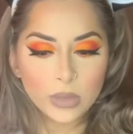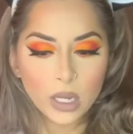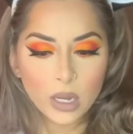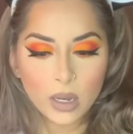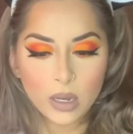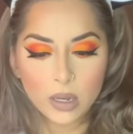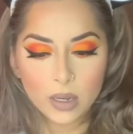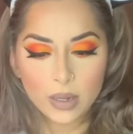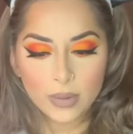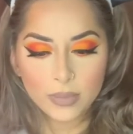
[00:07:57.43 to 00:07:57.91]

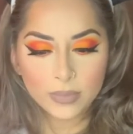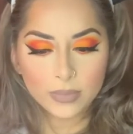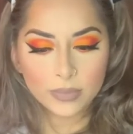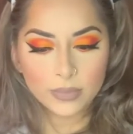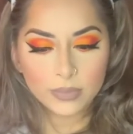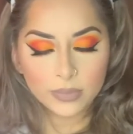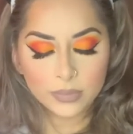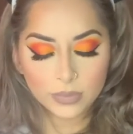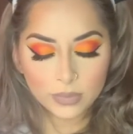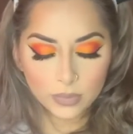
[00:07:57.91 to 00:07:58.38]
I
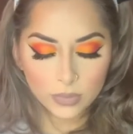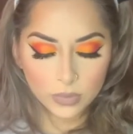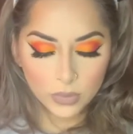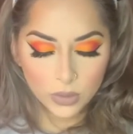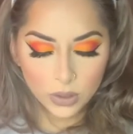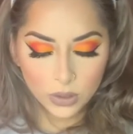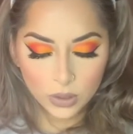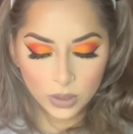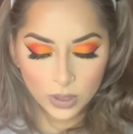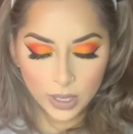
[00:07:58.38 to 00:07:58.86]

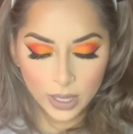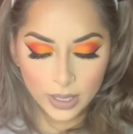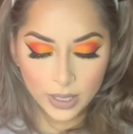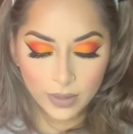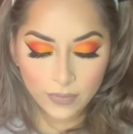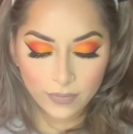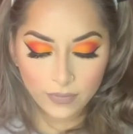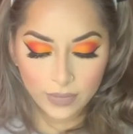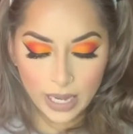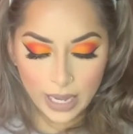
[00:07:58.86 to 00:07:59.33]
need
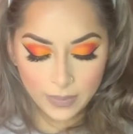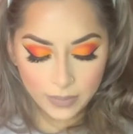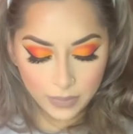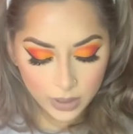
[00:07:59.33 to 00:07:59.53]
a flat